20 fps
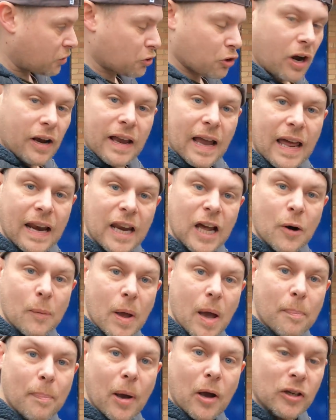to try and get a little
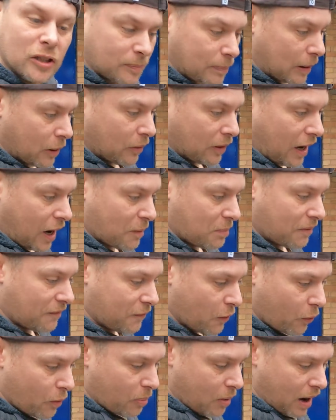bit of boost build up
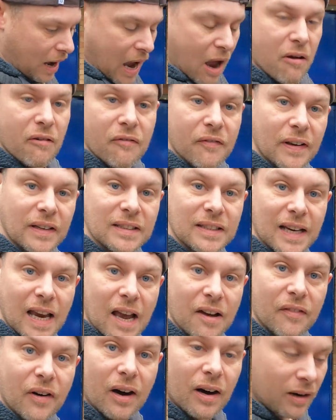before we put everything
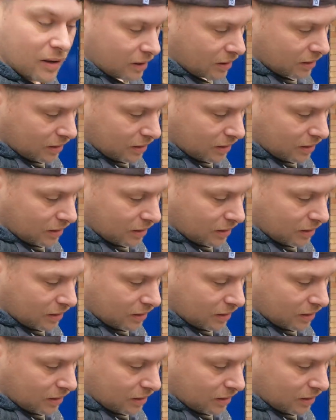together,